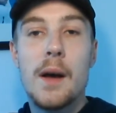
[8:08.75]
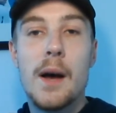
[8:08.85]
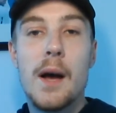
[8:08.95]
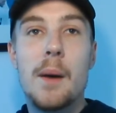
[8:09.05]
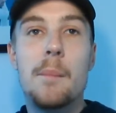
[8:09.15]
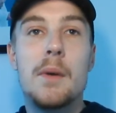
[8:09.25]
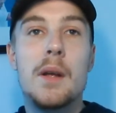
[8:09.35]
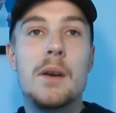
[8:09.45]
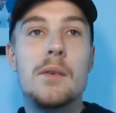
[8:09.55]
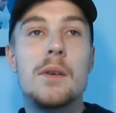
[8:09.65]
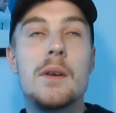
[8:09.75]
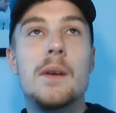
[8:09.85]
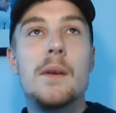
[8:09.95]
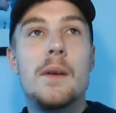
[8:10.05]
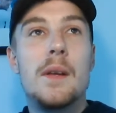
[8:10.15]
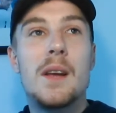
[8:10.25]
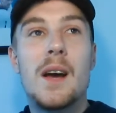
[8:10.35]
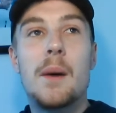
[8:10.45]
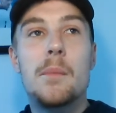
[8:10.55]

And yeah,